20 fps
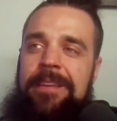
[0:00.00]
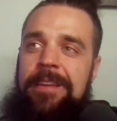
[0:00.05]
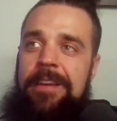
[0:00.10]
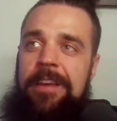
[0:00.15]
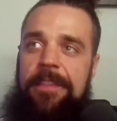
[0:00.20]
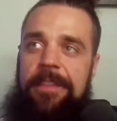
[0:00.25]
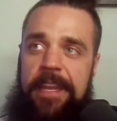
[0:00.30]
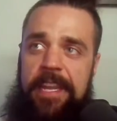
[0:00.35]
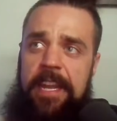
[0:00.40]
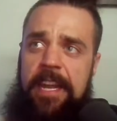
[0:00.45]

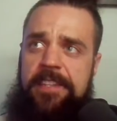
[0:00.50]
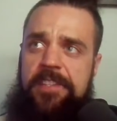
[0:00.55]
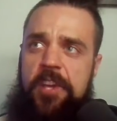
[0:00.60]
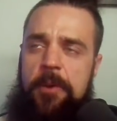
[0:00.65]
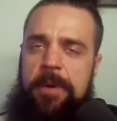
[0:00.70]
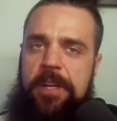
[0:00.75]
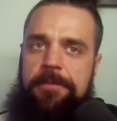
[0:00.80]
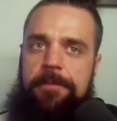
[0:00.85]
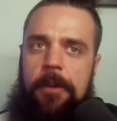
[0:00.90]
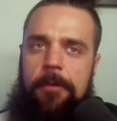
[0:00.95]
Thank you guys so
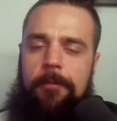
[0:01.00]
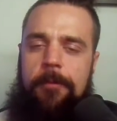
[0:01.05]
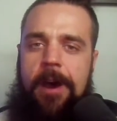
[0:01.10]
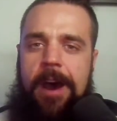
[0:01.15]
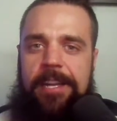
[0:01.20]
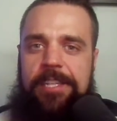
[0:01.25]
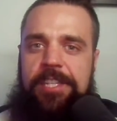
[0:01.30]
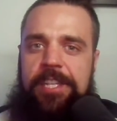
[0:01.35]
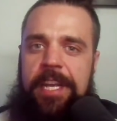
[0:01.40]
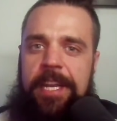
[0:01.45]
much for
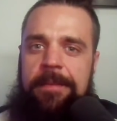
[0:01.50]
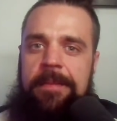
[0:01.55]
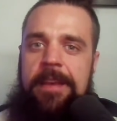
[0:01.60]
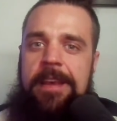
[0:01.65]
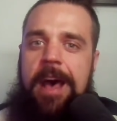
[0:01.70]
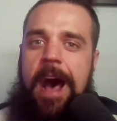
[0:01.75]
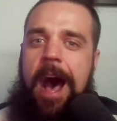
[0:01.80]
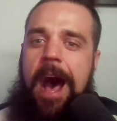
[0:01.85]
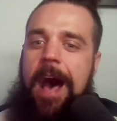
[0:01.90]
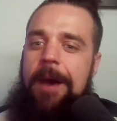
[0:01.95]
watching.
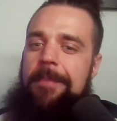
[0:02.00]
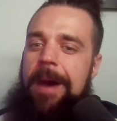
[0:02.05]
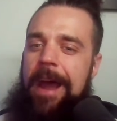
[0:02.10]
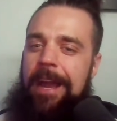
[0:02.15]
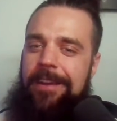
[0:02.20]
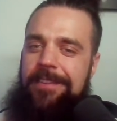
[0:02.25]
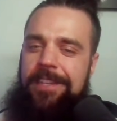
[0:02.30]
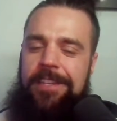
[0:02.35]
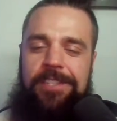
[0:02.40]
I also